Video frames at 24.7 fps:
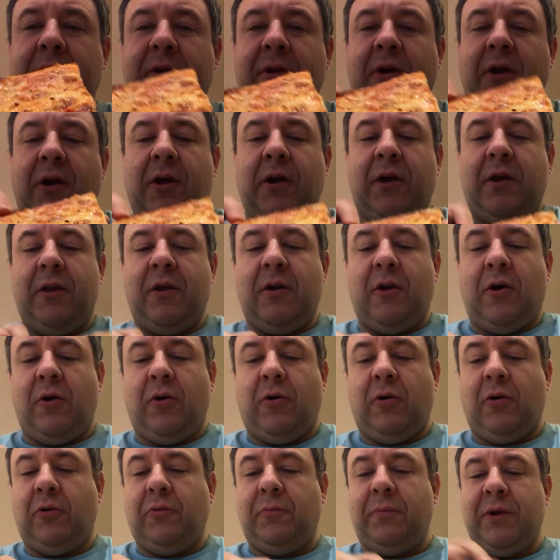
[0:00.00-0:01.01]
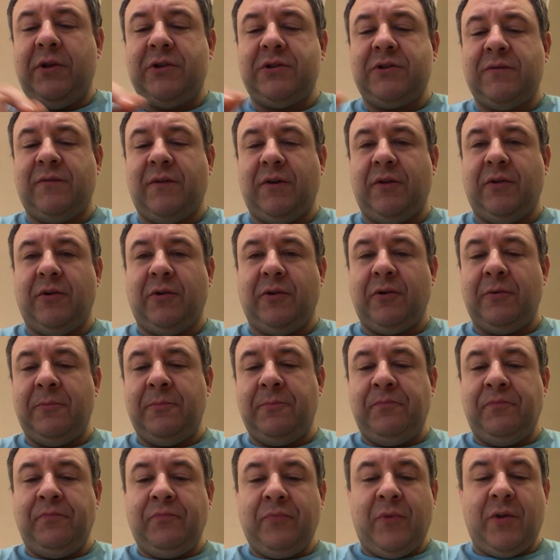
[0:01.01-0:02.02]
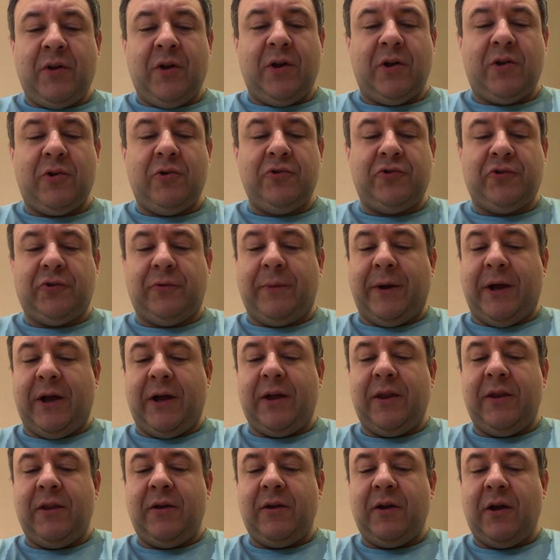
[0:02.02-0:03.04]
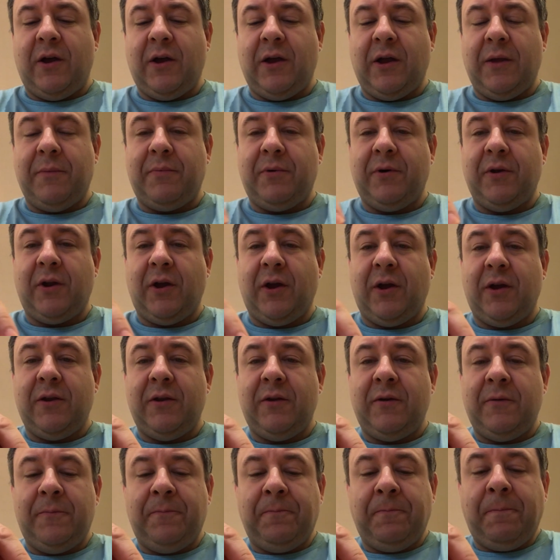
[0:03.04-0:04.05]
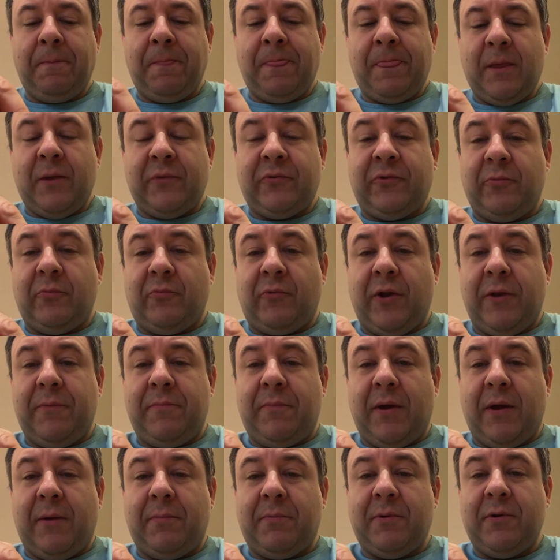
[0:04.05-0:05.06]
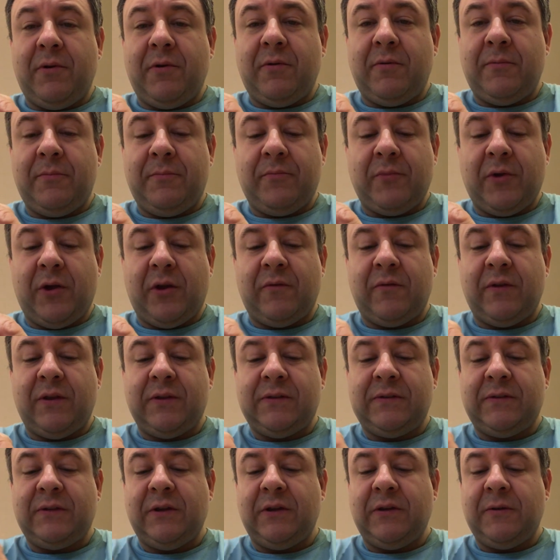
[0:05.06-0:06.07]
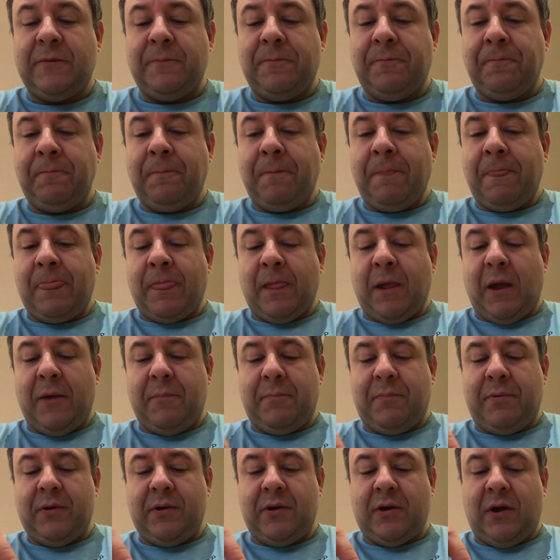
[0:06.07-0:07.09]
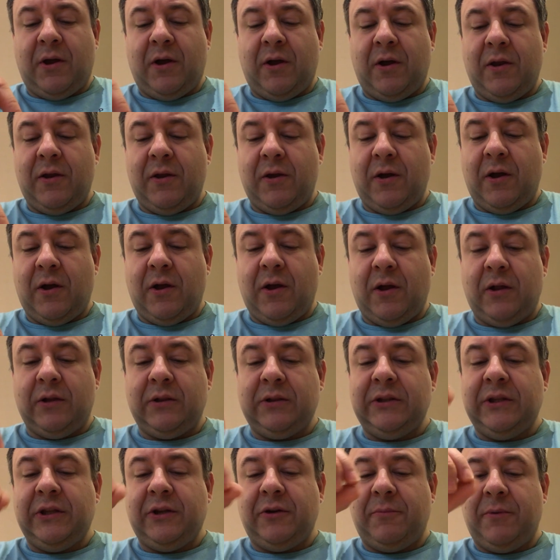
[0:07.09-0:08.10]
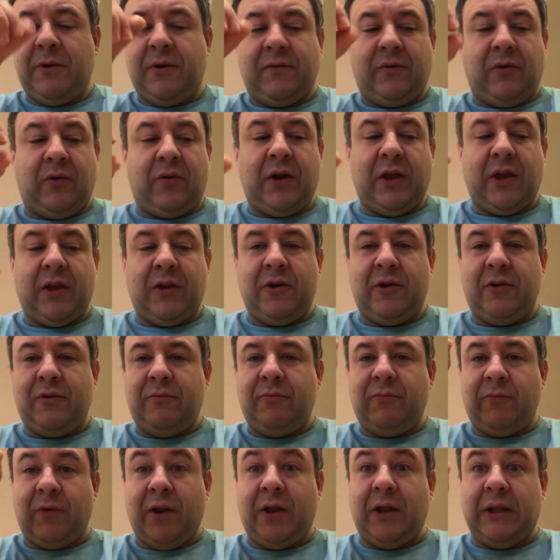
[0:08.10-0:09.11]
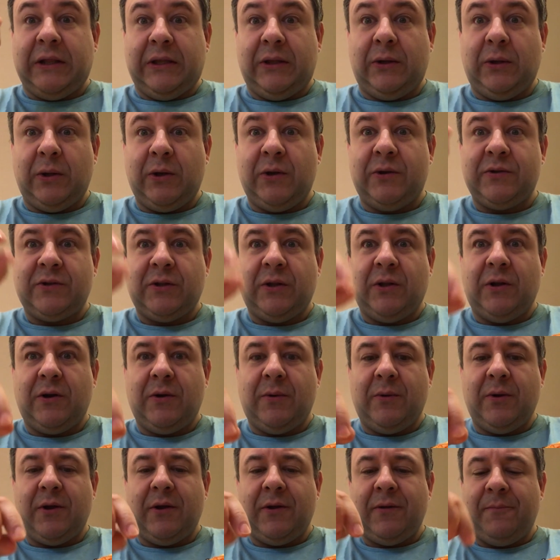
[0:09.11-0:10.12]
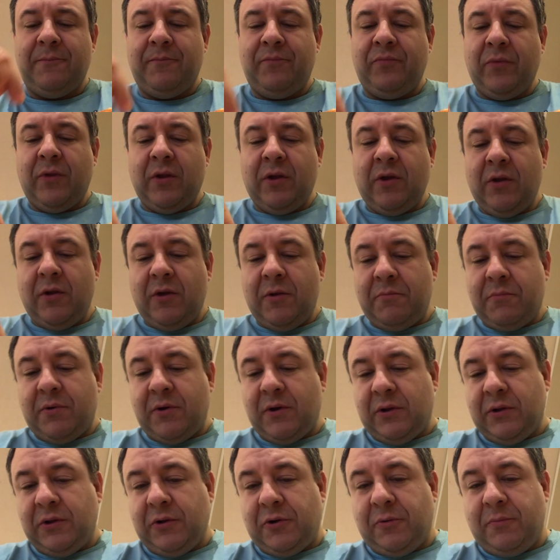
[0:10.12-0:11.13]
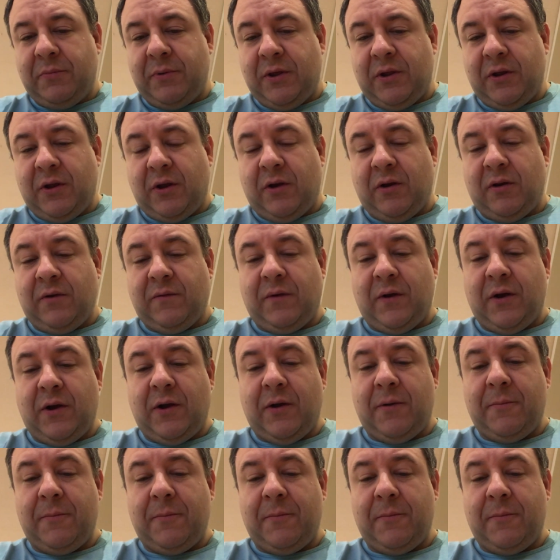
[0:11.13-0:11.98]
put on a whole bunch of other accoutrement. I put on some red pepper. I don't know if you can see it. I put on a little bit of oregano, right? A little goes a long way. Put a little bit of